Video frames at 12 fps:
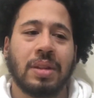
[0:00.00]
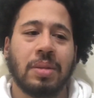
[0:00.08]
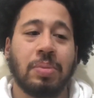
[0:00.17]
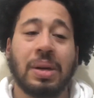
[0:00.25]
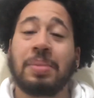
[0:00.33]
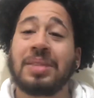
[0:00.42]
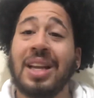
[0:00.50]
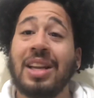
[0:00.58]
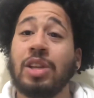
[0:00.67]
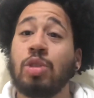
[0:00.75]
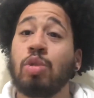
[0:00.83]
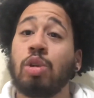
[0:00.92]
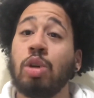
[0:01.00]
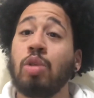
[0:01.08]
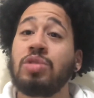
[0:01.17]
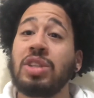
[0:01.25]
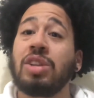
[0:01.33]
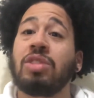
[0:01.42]
But I'm telling you,
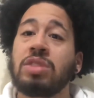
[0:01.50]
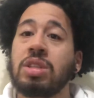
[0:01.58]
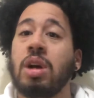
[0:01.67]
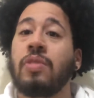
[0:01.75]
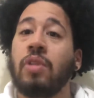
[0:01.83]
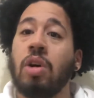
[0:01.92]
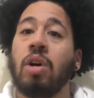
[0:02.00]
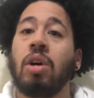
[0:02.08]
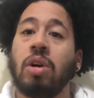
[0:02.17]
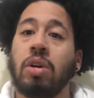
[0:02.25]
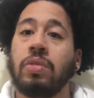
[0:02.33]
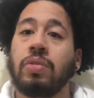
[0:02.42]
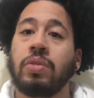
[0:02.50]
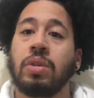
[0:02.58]
closing yourself off